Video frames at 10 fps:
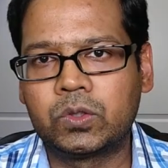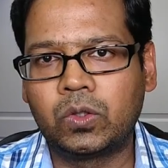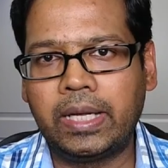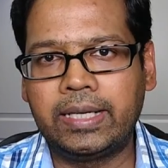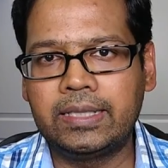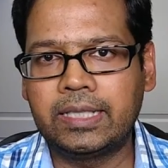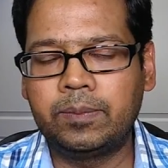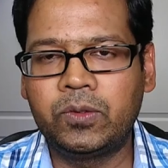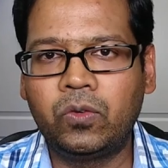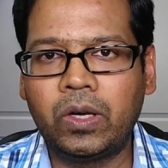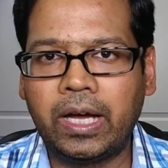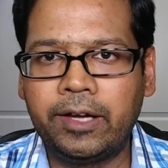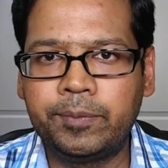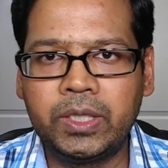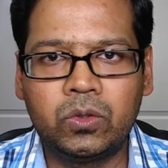so like i said before i
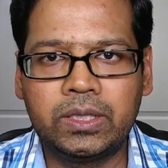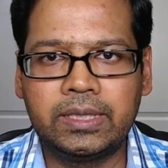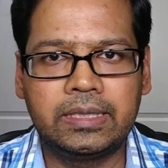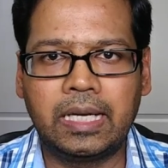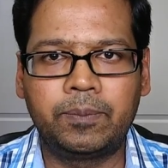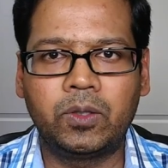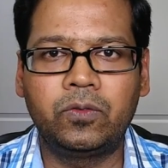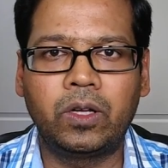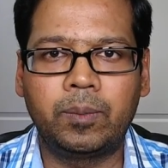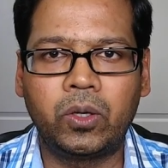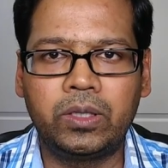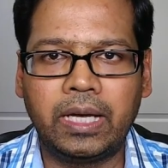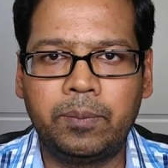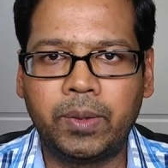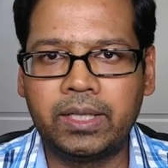have been using this laptop for about
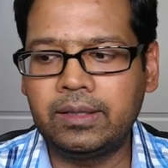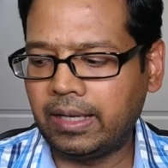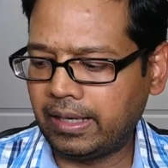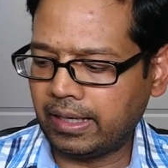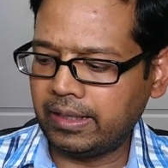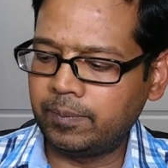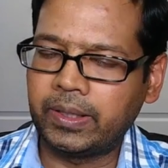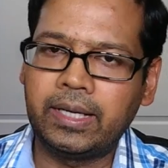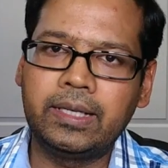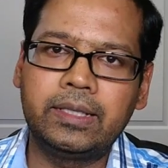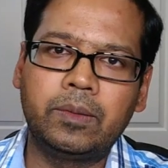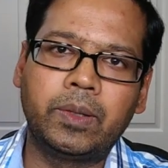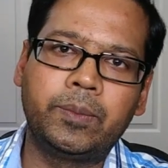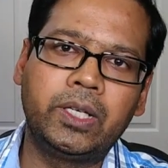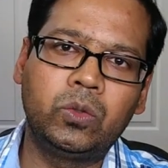a month and i upgraded the
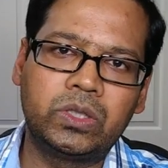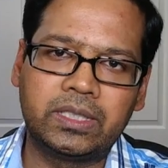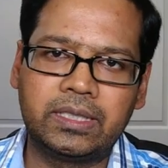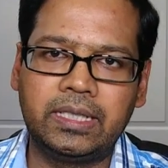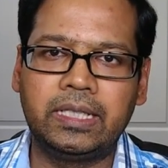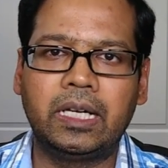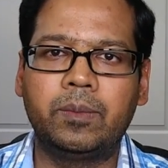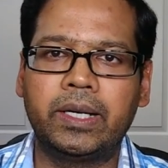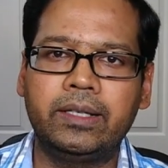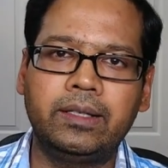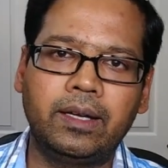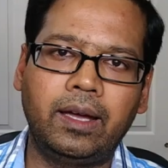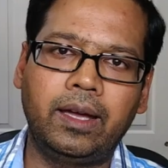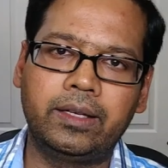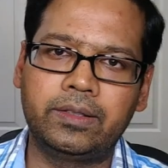memory to 16 gigabyte
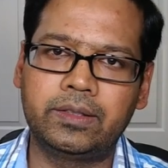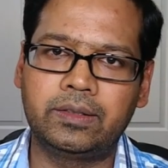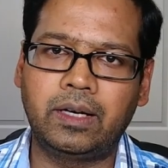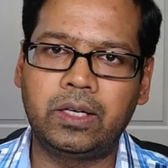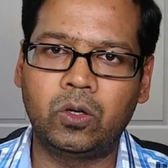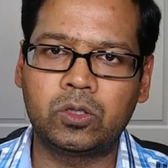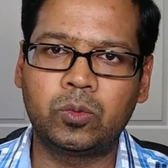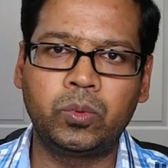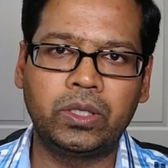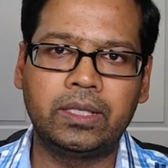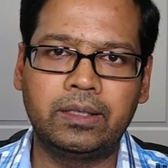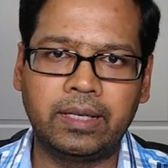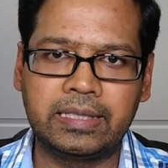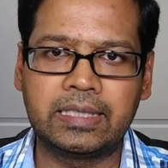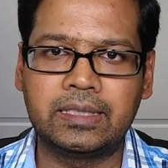and uh, i also put a
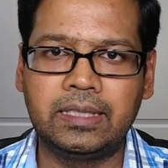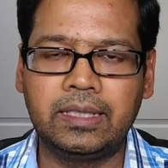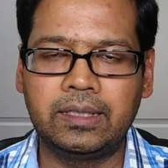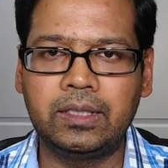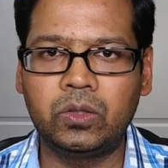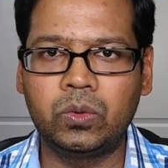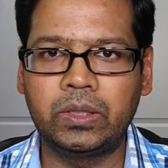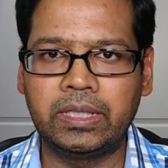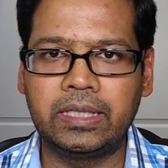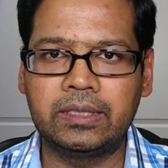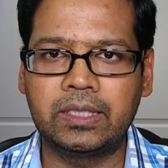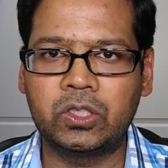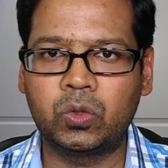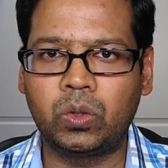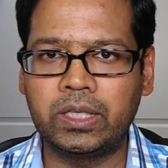ssd in it to increase the
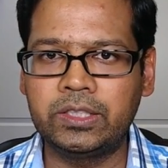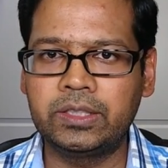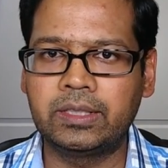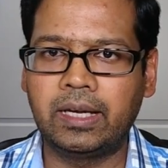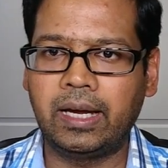storage